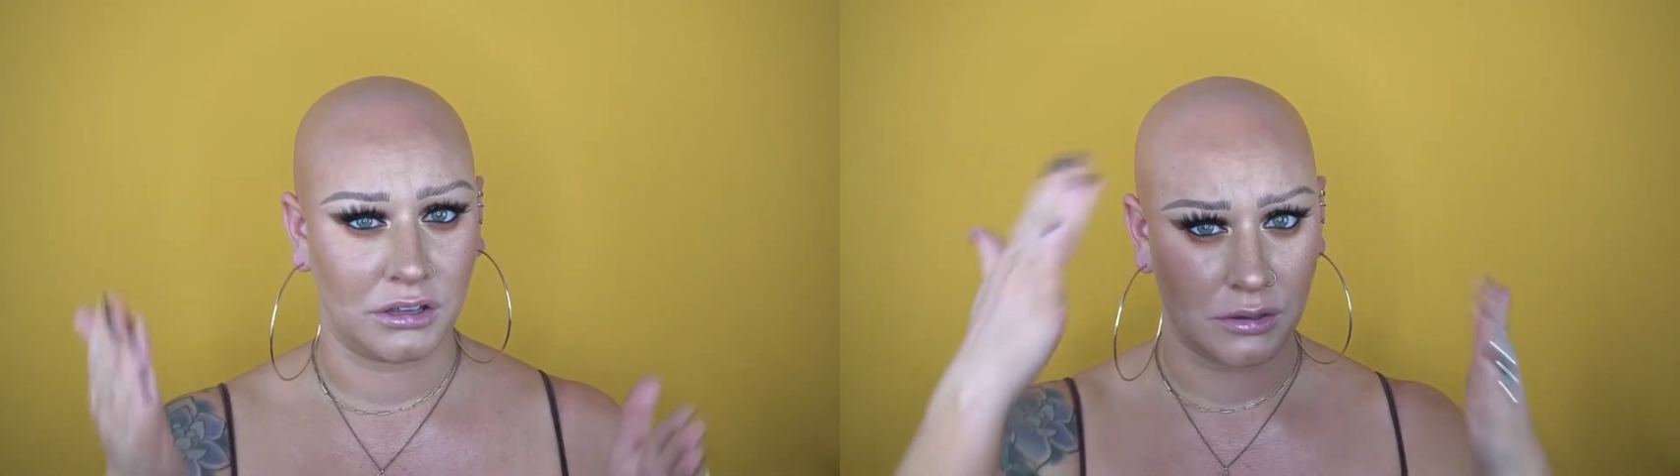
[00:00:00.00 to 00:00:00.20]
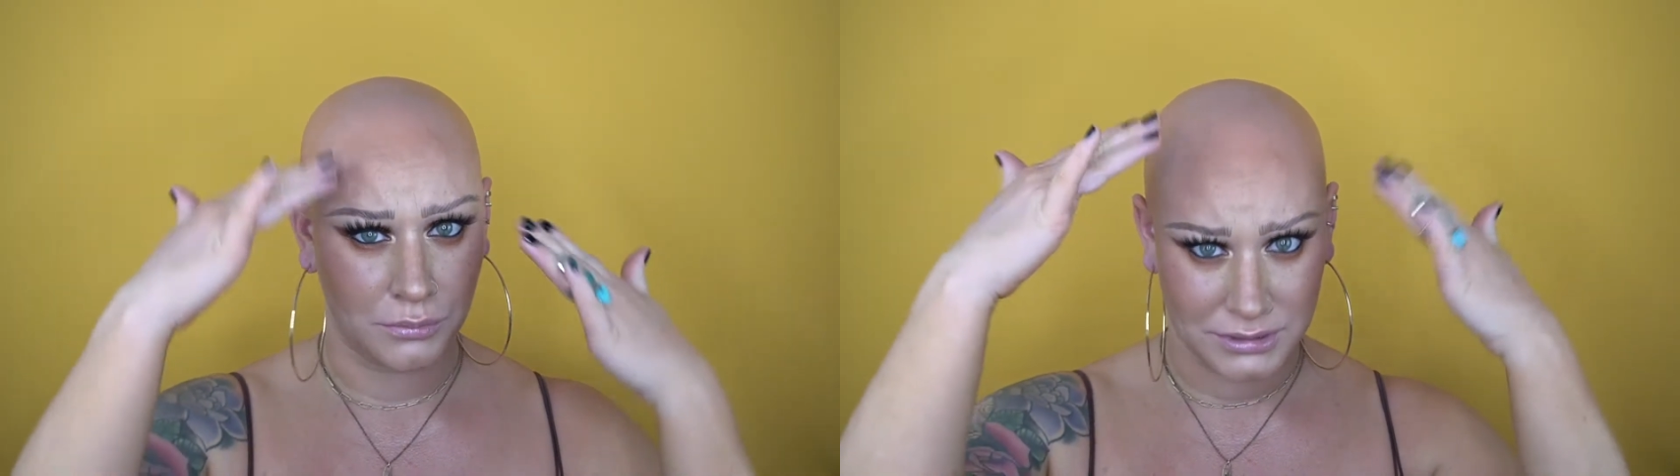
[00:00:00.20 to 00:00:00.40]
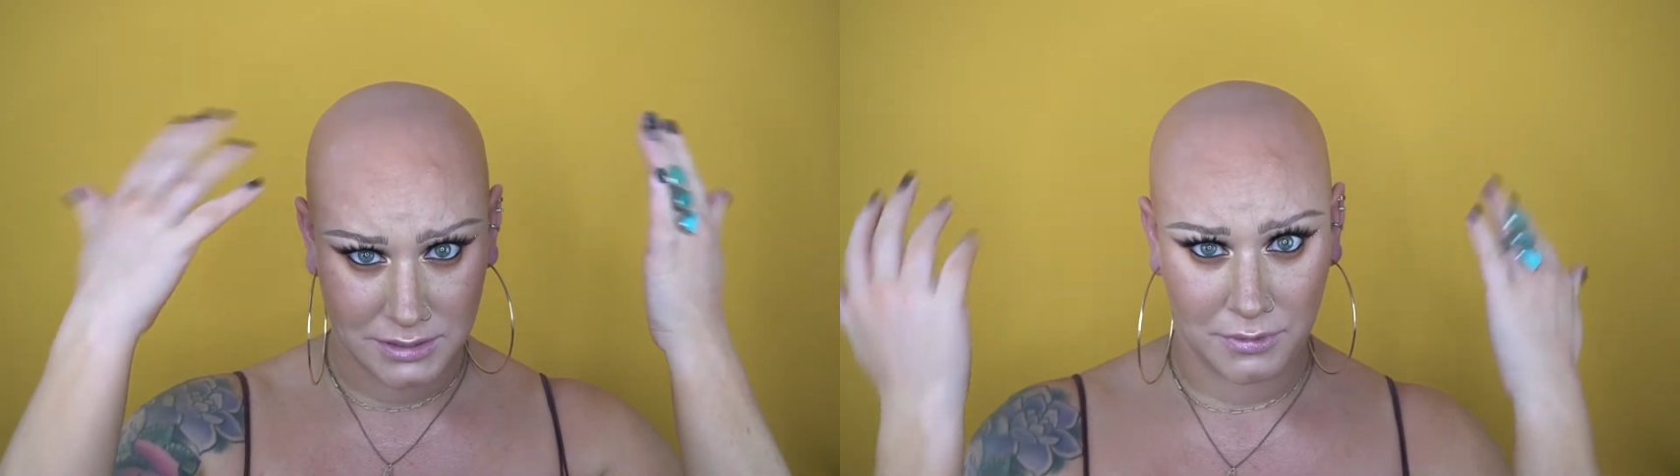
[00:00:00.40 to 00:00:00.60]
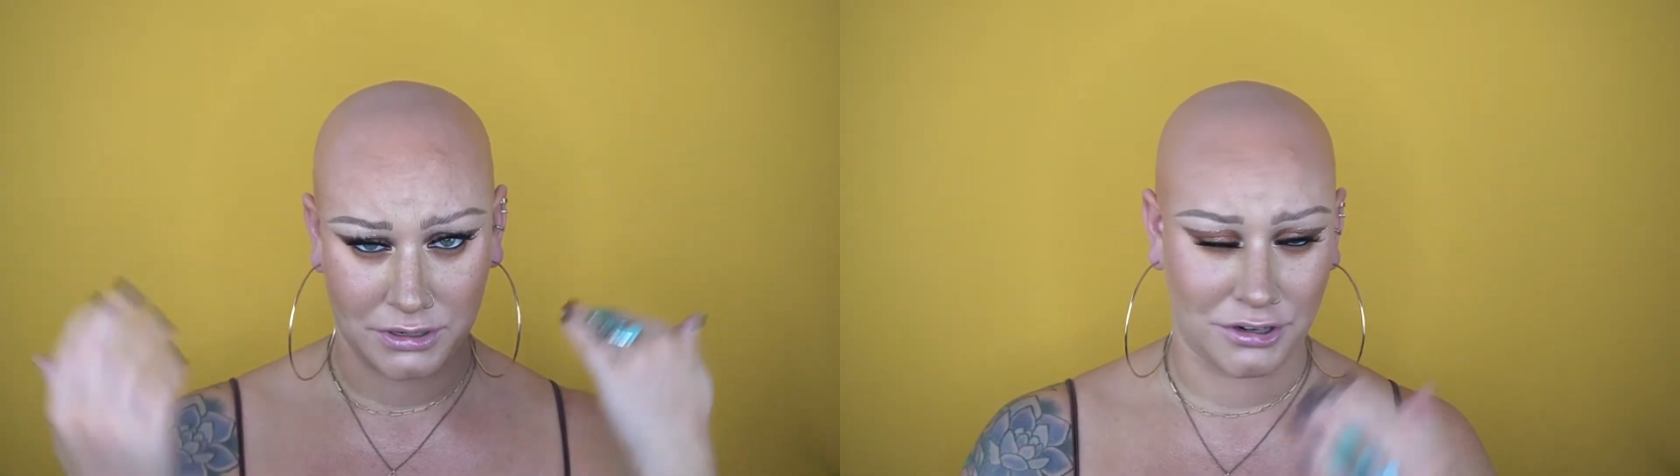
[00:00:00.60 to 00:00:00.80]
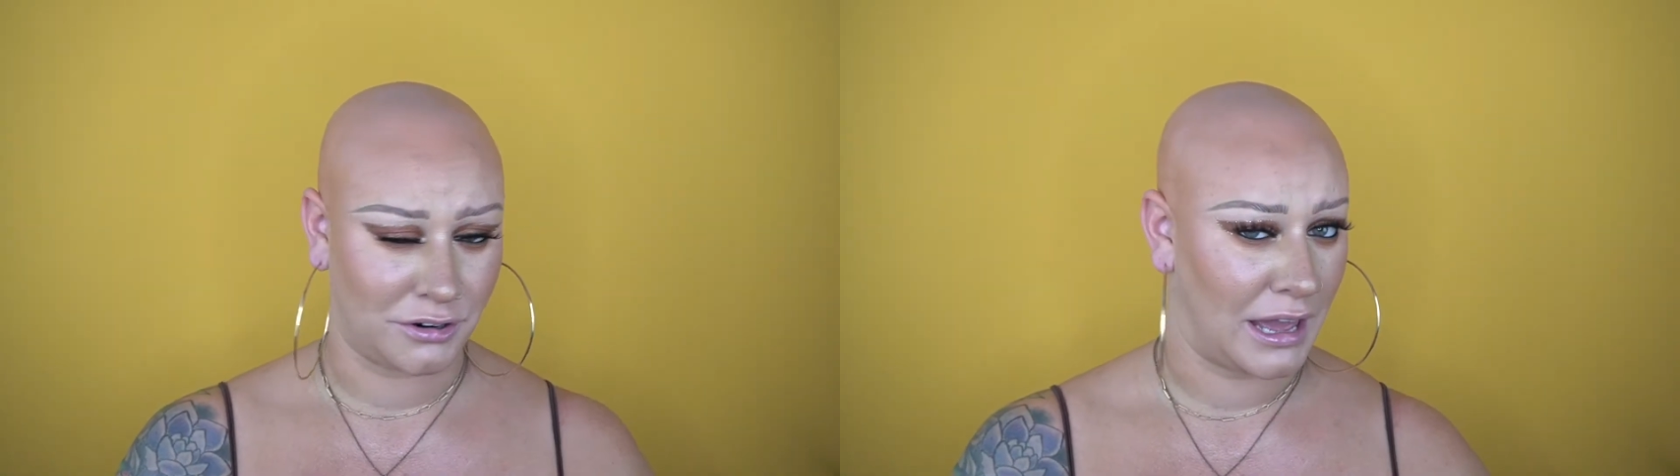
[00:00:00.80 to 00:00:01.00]
You can put some
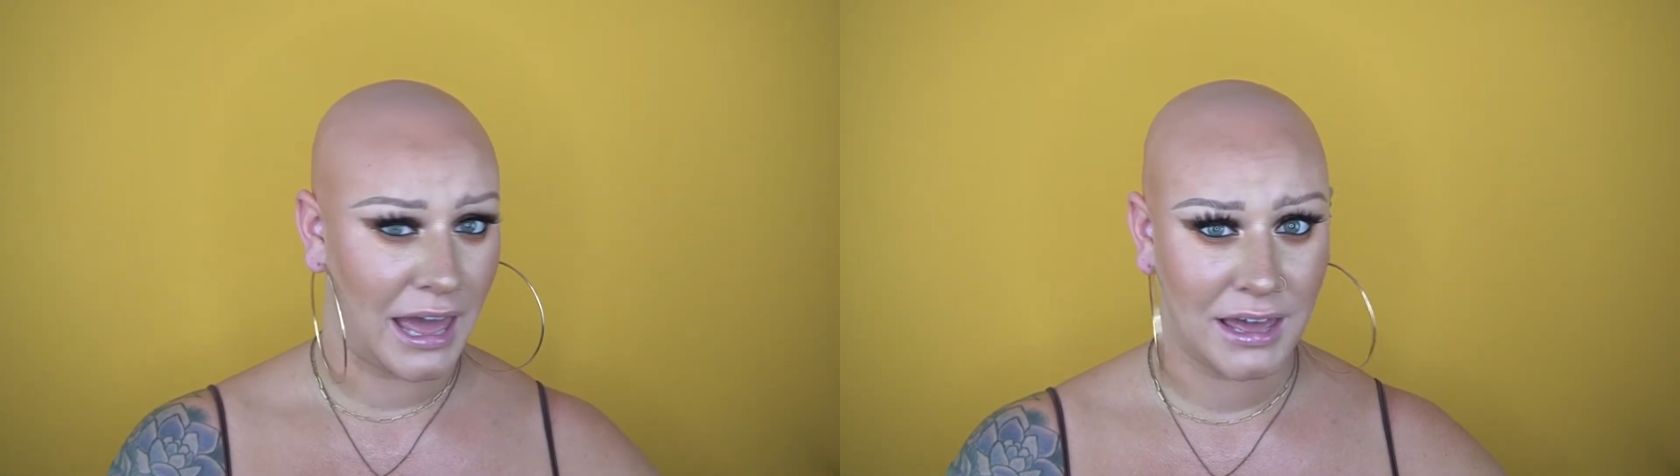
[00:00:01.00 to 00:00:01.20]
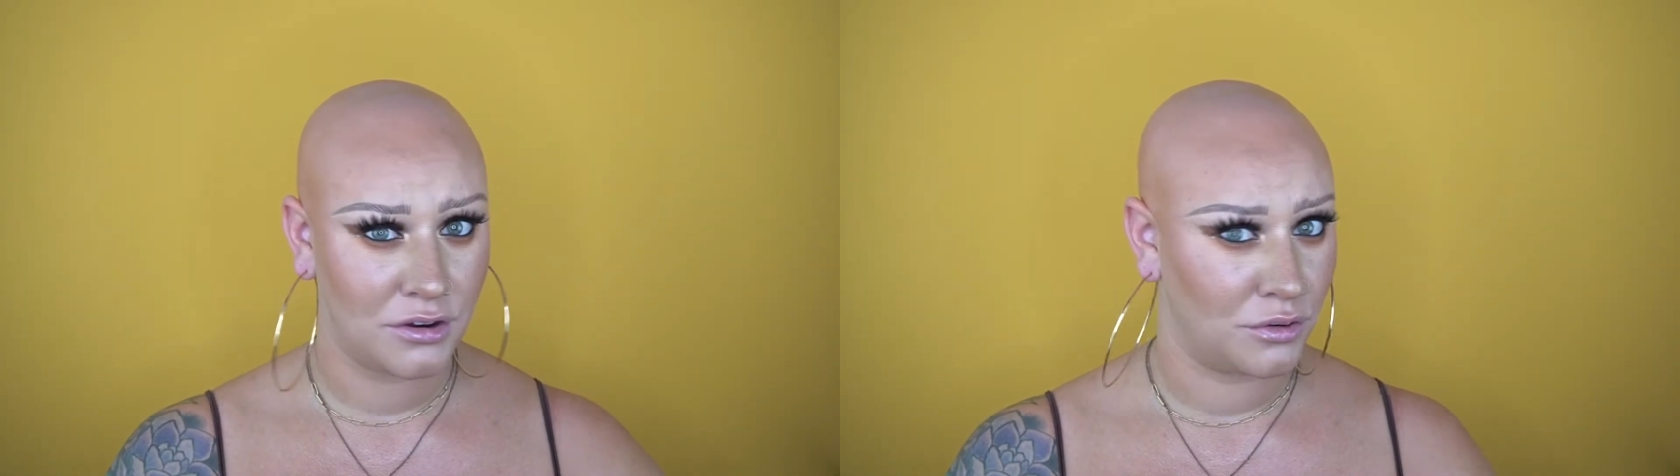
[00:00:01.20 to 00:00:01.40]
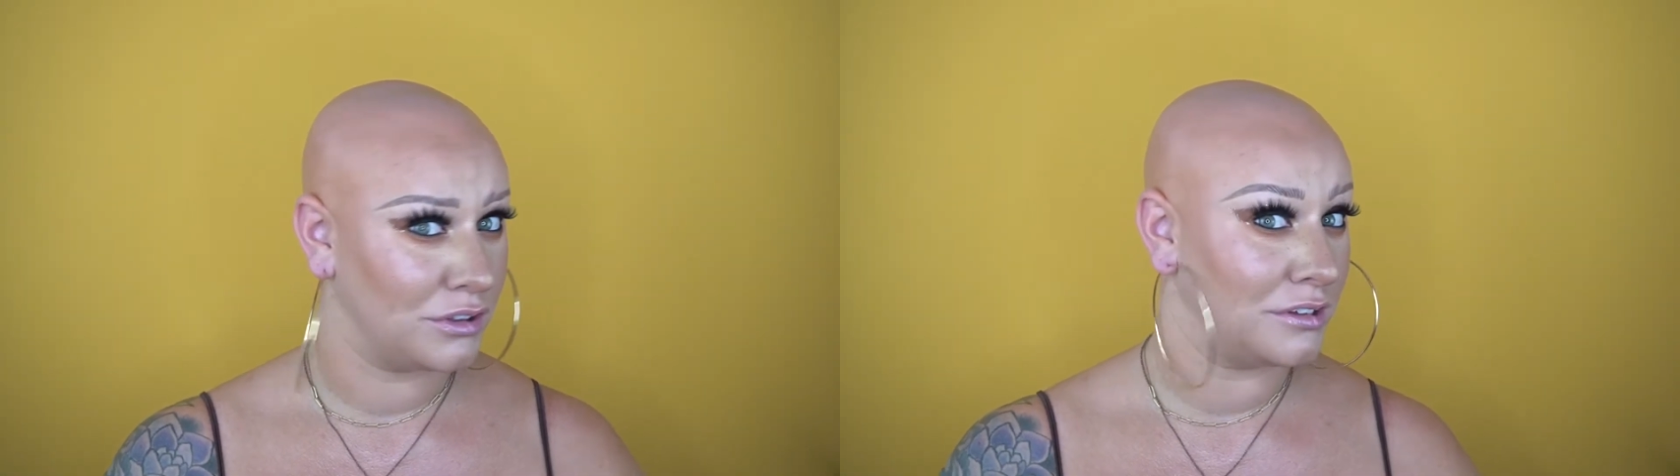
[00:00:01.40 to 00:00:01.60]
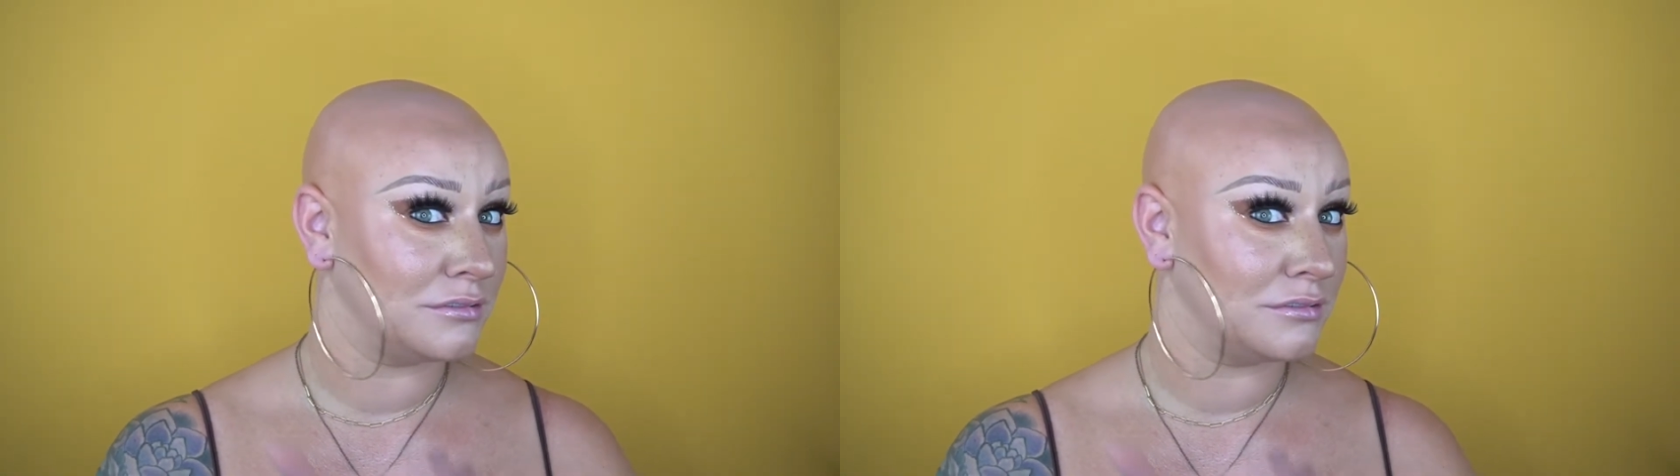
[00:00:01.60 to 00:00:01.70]
on your head or